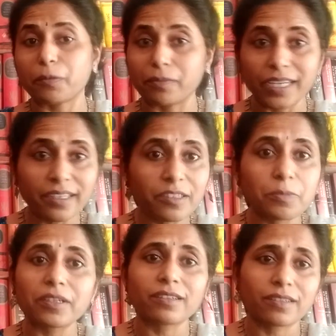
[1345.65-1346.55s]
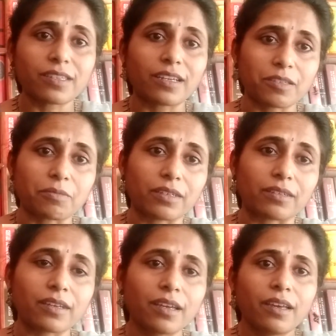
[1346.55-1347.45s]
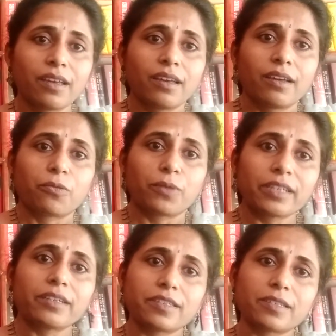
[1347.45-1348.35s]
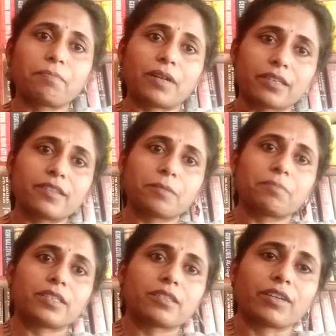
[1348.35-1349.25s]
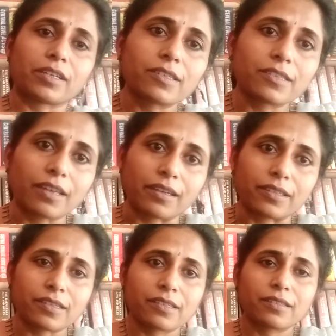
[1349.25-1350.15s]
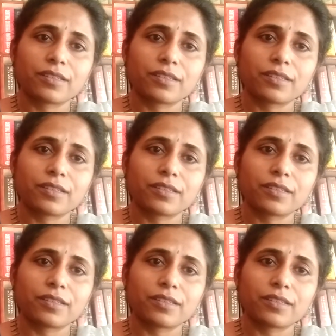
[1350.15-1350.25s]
My experience has been, when it is a participative exercise,